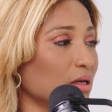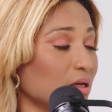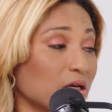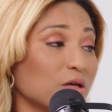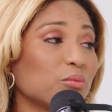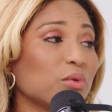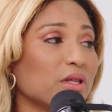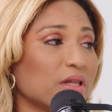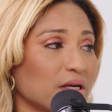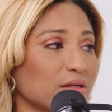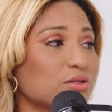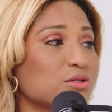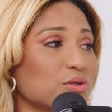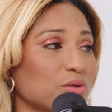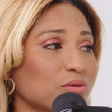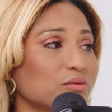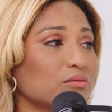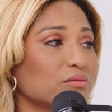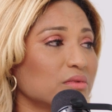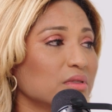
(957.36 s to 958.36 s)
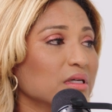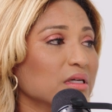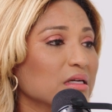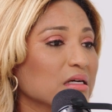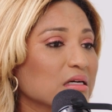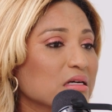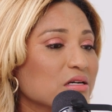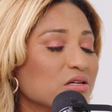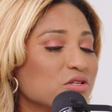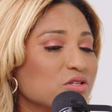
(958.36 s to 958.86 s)
It could be that too.
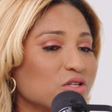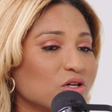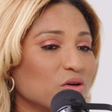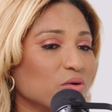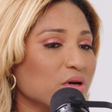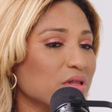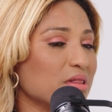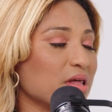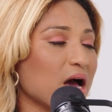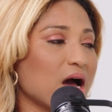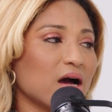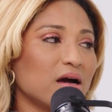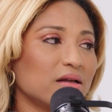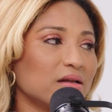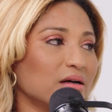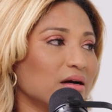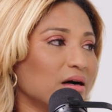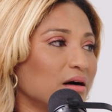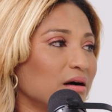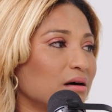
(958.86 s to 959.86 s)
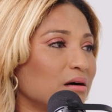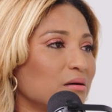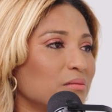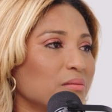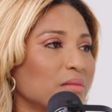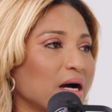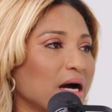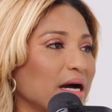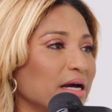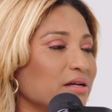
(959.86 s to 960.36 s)
So in that,
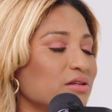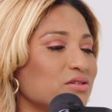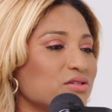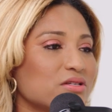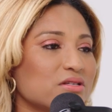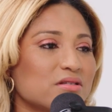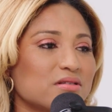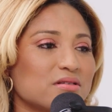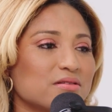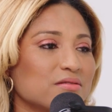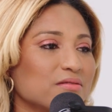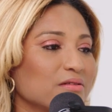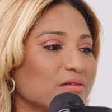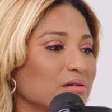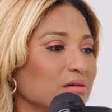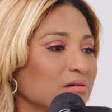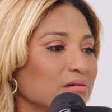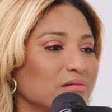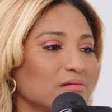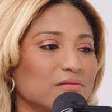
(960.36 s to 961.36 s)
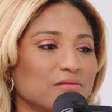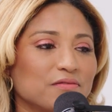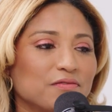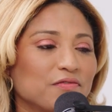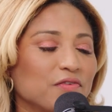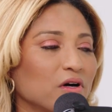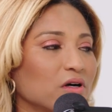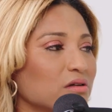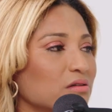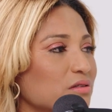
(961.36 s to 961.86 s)
I just
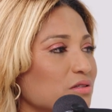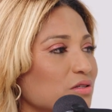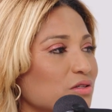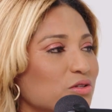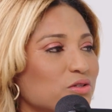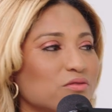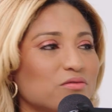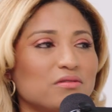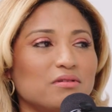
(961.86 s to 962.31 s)
felt to